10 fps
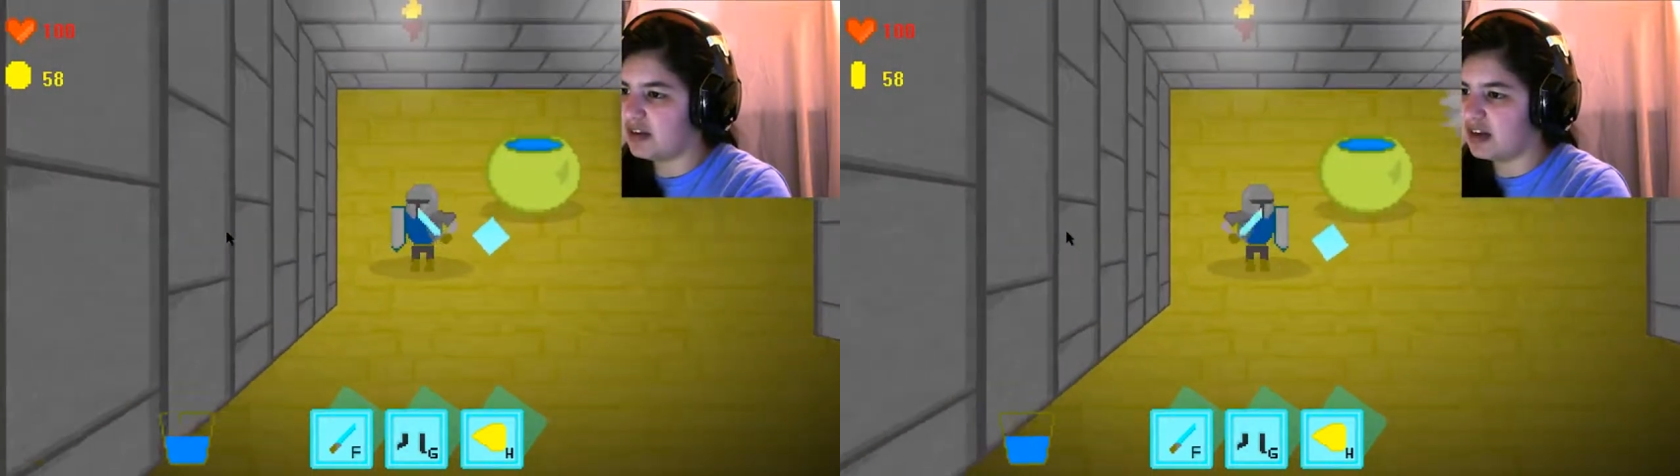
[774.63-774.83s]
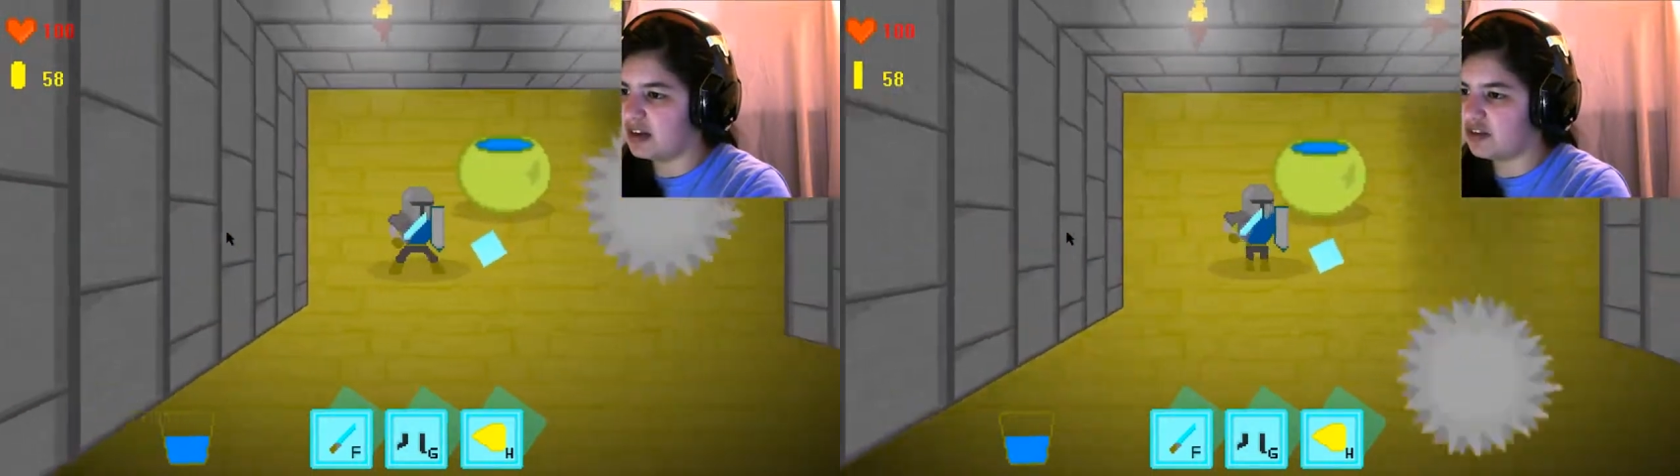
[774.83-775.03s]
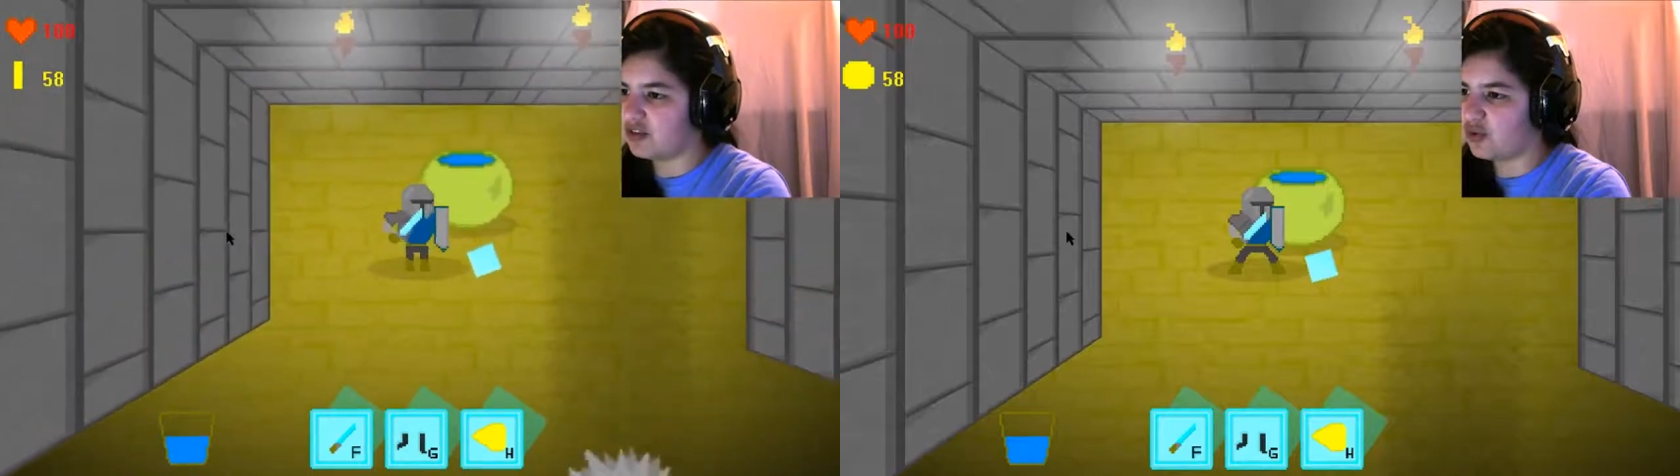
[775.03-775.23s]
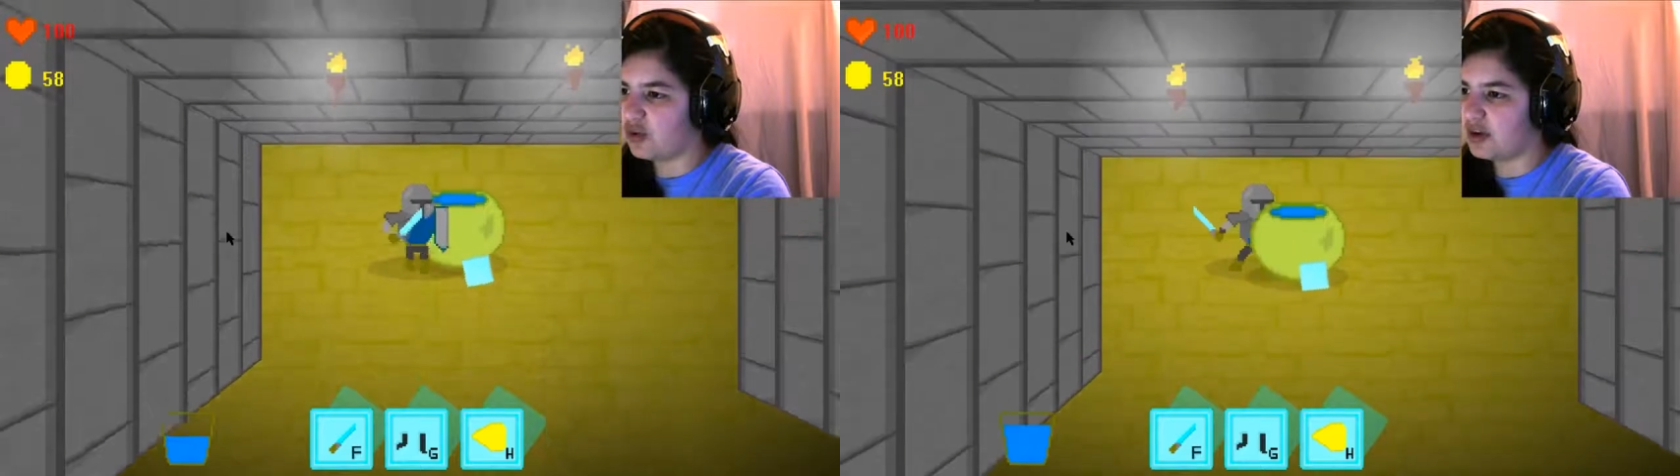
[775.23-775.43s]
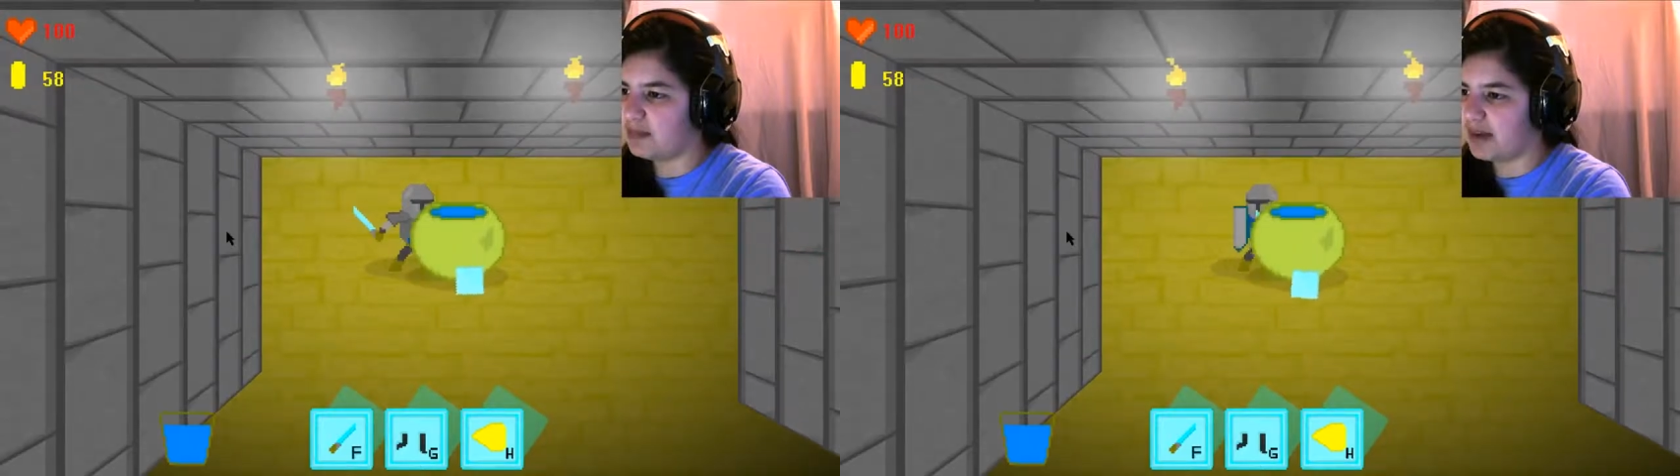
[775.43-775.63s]
getting
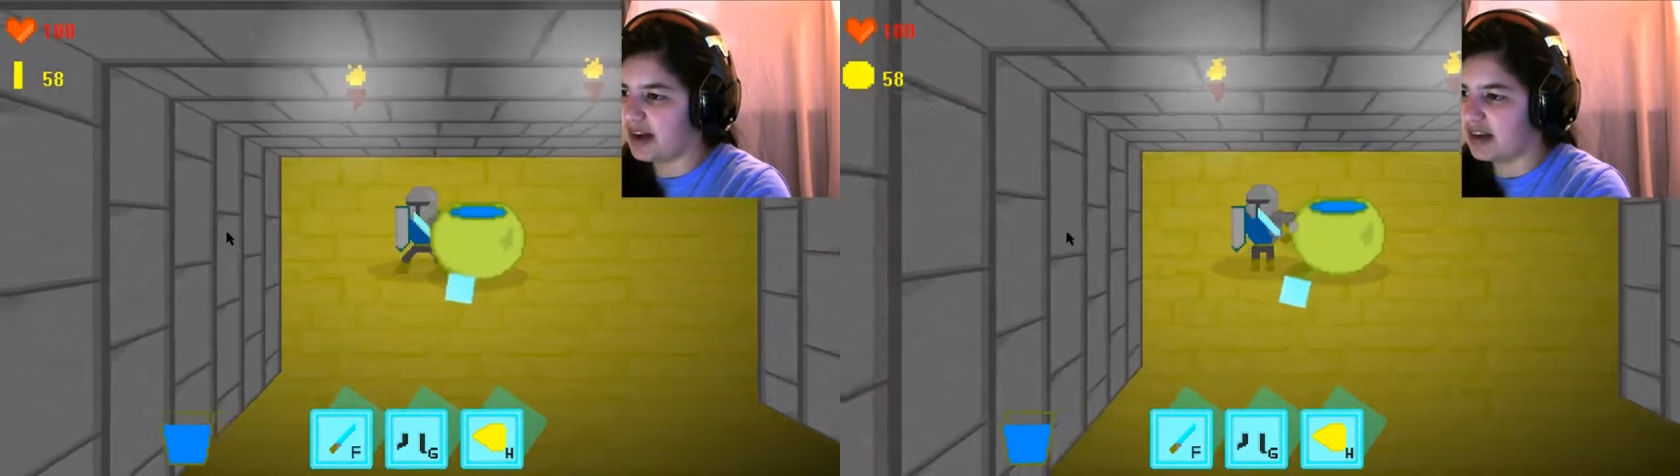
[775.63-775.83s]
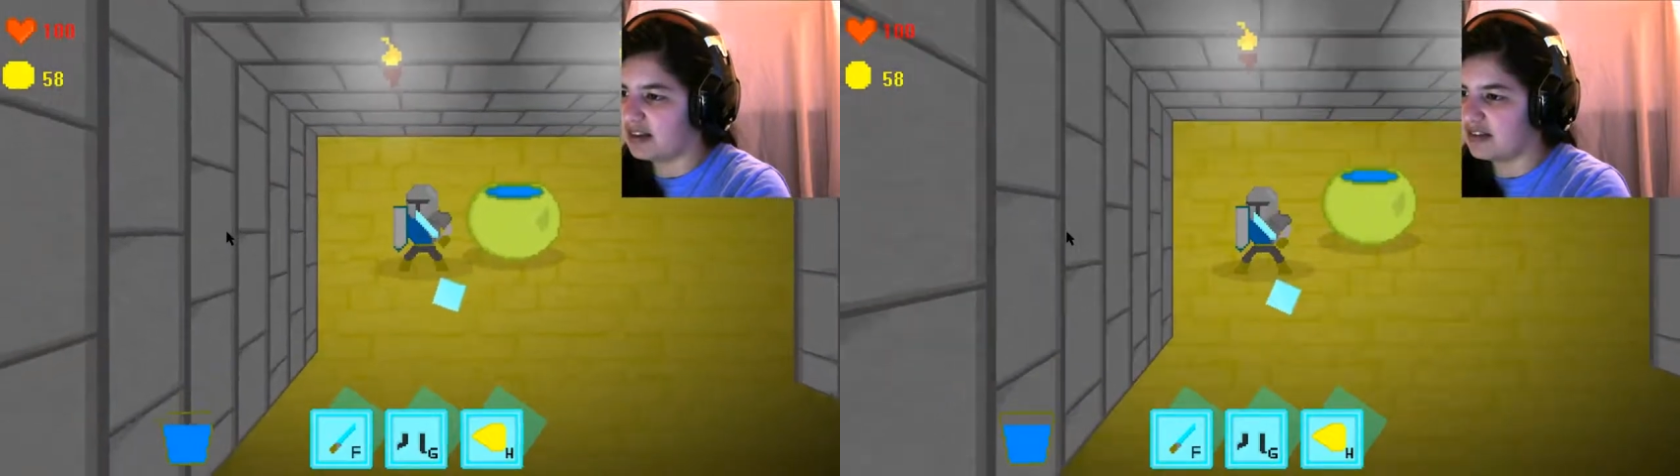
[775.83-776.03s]
destroyed by